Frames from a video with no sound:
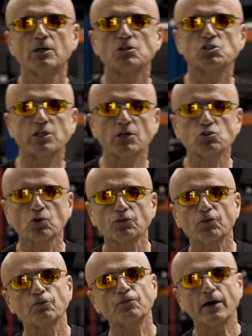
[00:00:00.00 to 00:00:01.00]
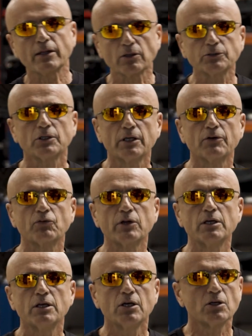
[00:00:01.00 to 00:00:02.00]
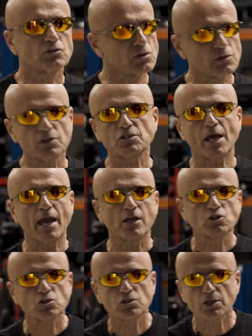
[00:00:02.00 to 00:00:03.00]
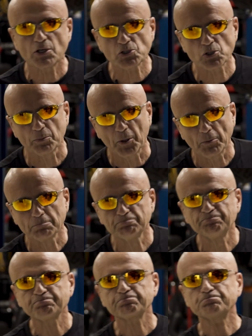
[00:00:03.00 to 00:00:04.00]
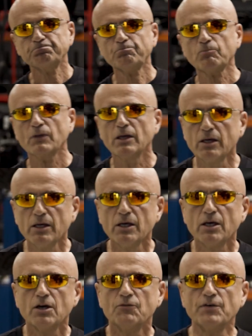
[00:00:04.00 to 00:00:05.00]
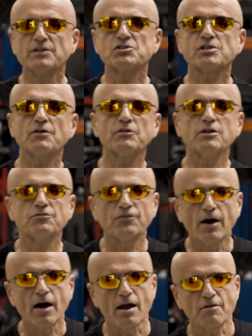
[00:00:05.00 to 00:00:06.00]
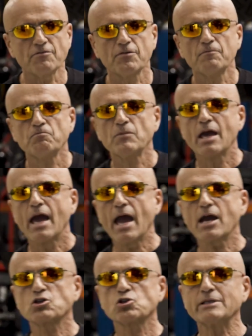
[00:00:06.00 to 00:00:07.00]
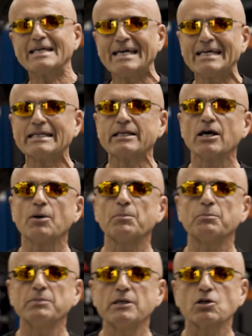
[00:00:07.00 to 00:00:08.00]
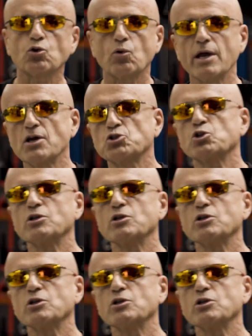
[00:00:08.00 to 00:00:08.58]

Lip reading: scheduled for final delivery to this anxious customer. VIN 75 actually ended up being crashed